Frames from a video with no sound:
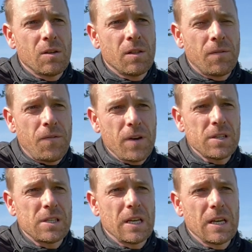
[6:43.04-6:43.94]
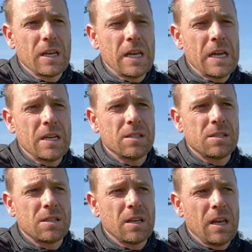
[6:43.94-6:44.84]
first thing
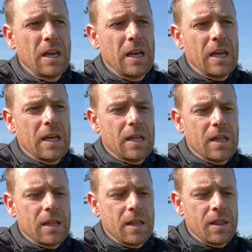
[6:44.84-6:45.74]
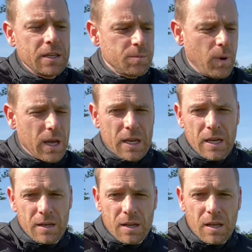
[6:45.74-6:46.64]
is this bike
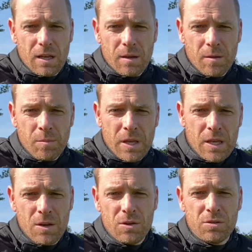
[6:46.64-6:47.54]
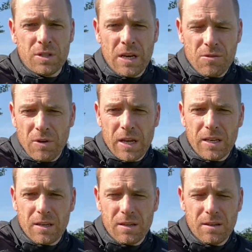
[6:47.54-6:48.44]
can be used in
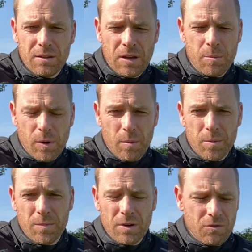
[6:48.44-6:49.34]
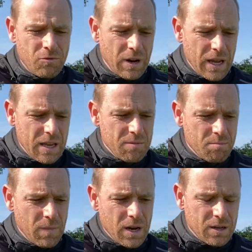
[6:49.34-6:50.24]
rain, no problem. Rain,
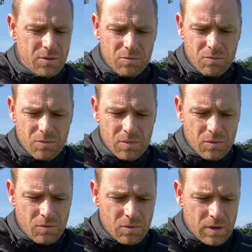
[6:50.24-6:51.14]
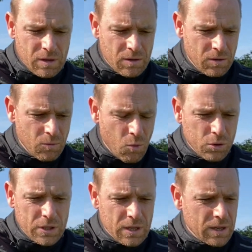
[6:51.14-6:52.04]
mud,
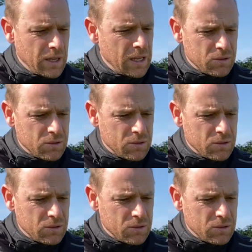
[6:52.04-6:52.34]
water, it's